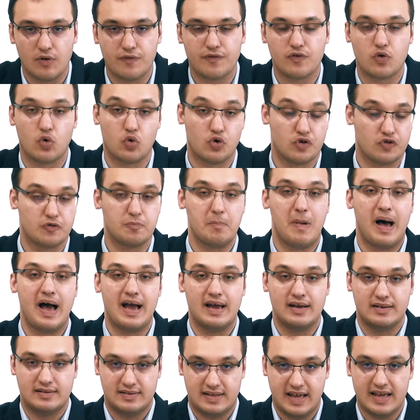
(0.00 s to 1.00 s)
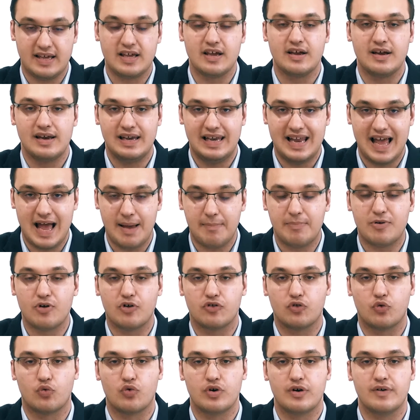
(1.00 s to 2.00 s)
of course, by taking a
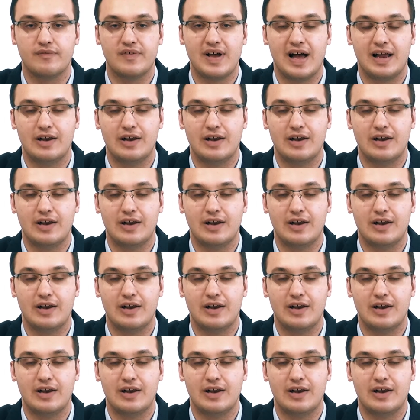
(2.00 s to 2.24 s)
laboratory